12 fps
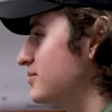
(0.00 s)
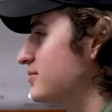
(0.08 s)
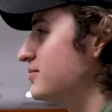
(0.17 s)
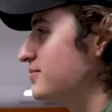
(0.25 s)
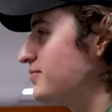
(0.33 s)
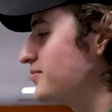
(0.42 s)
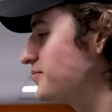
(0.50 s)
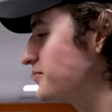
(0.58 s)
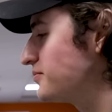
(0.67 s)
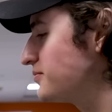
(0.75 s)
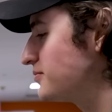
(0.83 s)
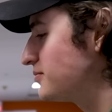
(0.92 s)

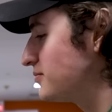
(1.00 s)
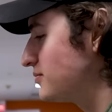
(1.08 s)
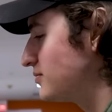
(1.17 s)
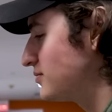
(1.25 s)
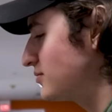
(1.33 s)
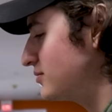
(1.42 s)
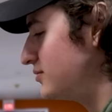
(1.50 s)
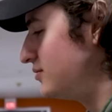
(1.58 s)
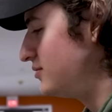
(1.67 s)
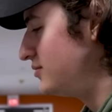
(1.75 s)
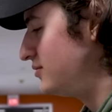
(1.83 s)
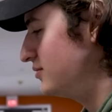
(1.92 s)

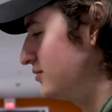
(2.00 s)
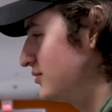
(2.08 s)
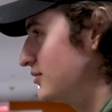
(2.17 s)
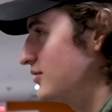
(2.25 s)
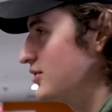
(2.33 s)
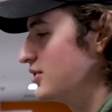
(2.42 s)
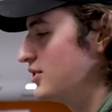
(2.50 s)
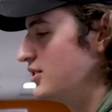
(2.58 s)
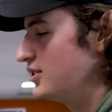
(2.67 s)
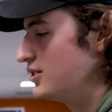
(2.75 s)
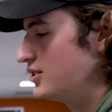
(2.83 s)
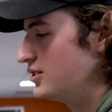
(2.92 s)

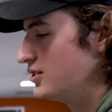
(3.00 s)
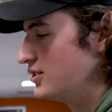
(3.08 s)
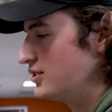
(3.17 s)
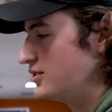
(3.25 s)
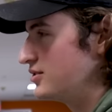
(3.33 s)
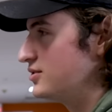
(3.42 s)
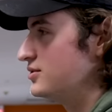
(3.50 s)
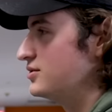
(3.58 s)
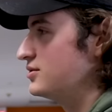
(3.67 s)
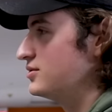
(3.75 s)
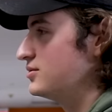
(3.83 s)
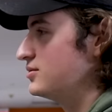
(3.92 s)

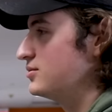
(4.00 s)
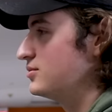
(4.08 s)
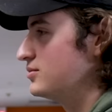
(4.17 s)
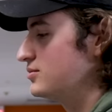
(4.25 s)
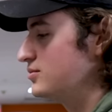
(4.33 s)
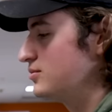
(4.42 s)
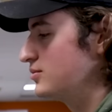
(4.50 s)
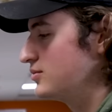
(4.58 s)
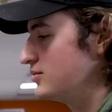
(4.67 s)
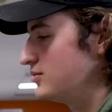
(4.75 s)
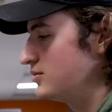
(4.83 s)
This person isn't speaking.